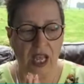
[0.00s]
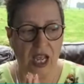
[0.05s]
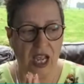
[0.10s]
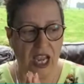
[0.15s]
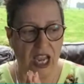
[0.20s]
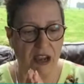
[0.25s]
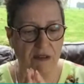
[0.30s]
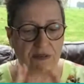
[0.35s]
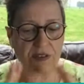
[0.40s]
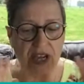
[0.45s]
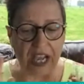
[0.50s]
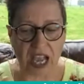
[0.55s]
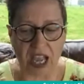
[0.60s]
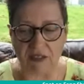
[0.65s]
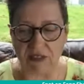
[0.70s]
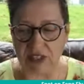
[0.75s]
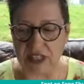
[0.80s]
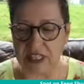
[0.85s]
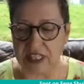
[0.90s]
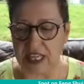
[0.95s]
If you're
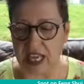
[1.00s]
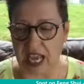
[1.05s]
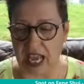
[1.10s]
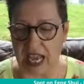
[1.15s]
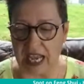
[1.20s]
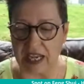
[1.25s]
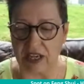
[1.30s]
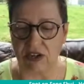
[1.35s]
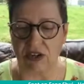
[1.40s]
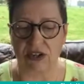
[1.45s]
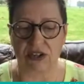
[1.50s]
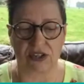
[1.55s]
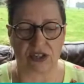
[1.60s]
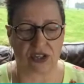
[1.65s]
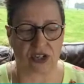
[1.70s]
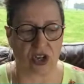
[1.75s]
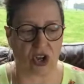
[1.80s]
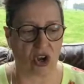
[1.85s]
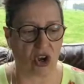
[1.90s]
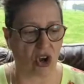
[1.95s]
having
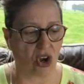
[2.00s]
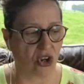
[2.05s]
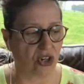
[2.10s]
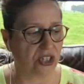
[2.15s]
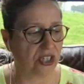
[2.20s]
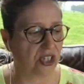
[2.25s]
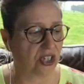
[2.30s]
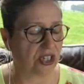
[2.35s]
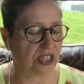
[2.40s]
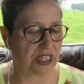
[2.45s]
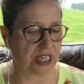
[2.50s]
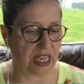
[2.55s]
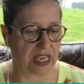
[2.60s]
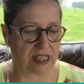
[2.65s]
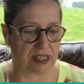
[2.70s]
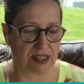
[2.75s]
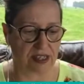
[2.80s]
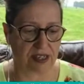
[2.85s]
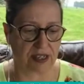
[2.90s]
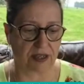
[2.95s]
chaos on your
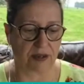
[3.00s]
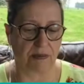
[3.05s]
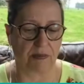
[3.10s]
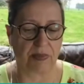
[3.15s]
desk,